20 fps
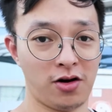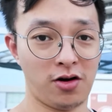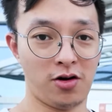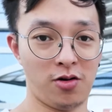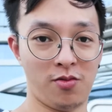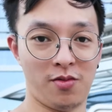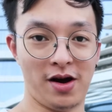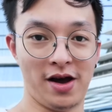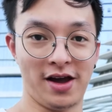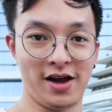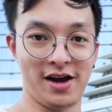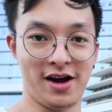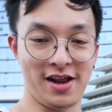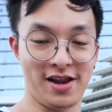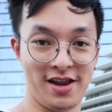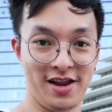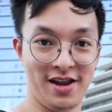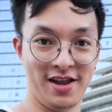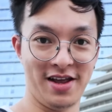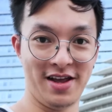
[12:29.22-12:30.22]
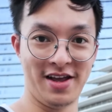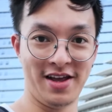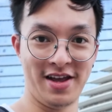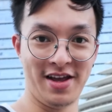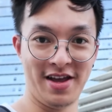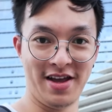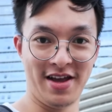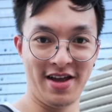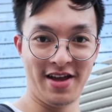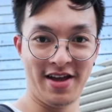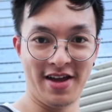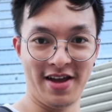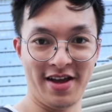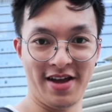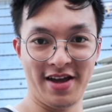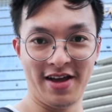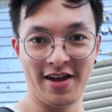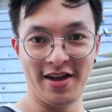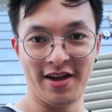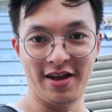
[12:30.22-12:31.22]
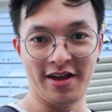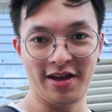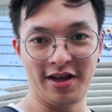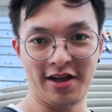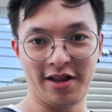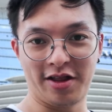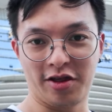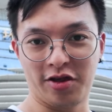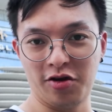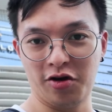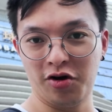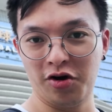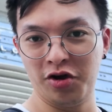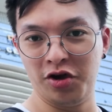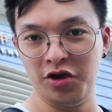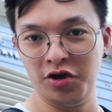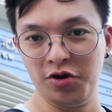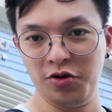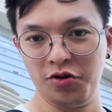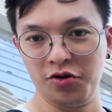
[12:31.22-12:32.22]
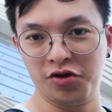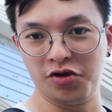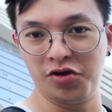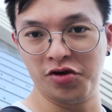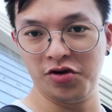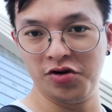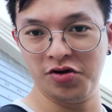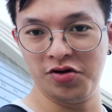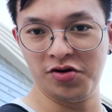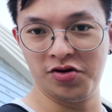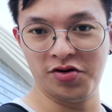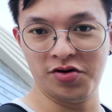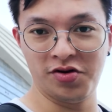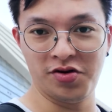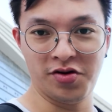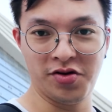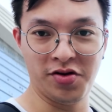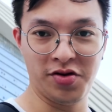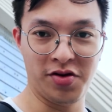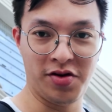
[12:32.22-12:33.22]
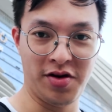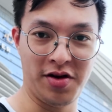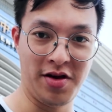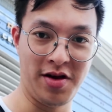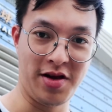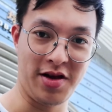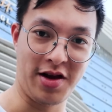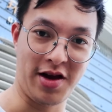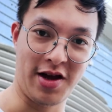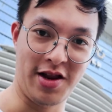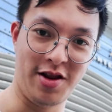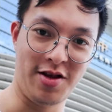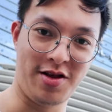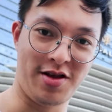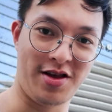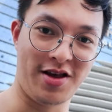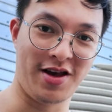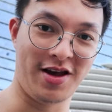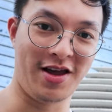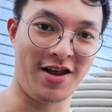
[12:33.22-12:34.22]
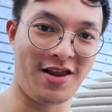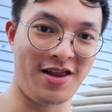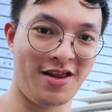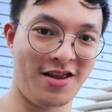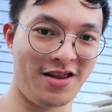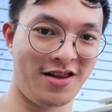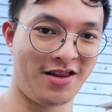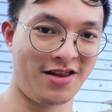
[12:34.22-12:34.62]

Oh my god. It's so huge. Can you see it?